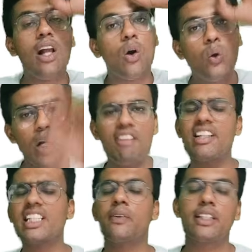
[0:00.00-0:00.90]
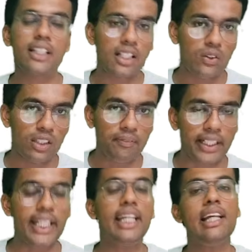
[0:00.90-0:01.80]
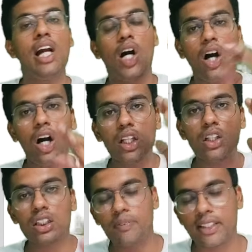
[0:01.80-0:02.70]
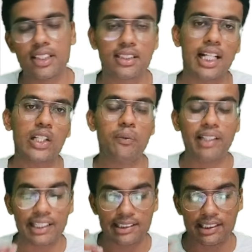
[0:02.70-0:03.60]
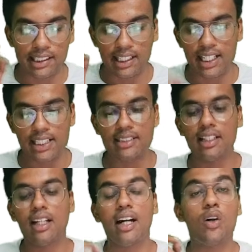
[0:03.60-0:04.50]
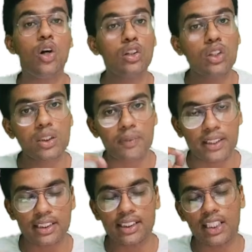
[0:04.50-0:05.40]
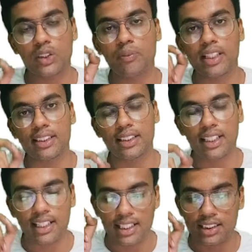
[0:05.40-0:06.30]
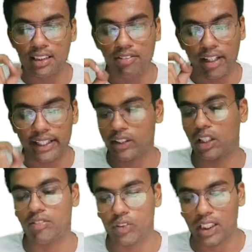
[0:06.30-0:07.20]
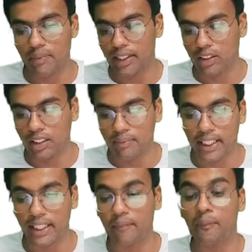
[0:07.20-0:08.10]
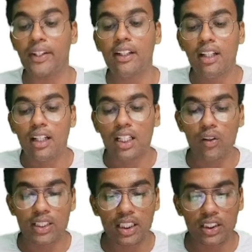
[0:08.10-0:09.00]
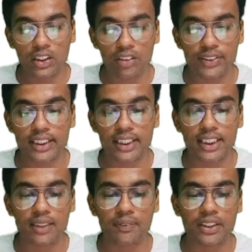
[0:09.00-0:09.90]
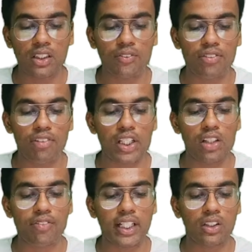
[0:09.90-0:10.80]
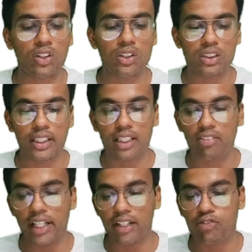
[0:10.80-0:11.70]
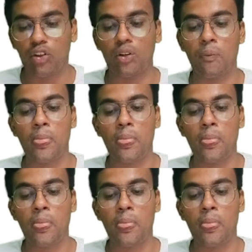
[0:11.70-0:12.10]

whoever is present into the meeting, all those persons are to be considered as the valid quorum for that particular meeting. Now, resolution of 66% of the value of debt owns required for.